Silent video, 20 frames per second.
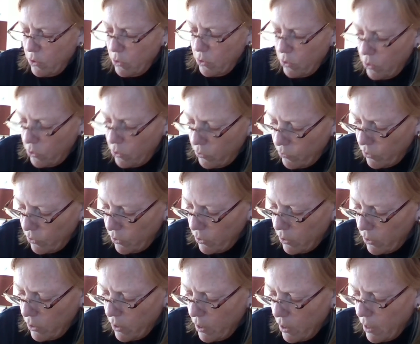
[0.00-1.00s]

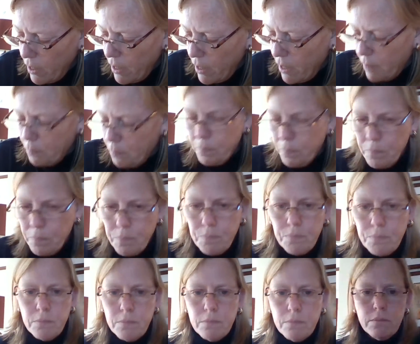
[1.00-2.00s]
over M.
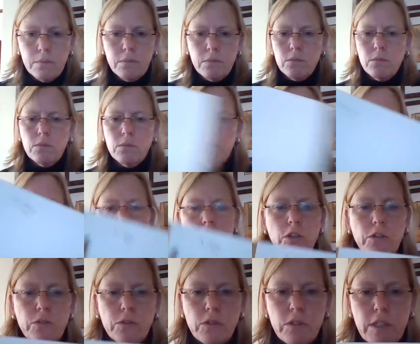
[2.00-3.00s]

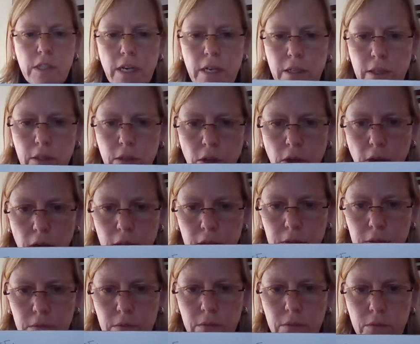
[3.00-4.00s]
Newton's second law,
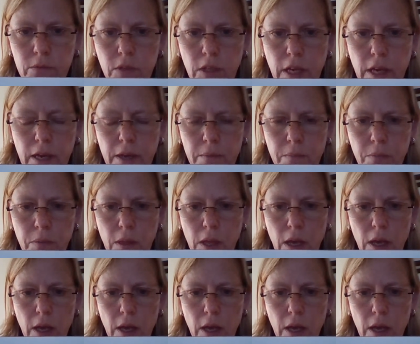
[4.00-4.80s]
okay?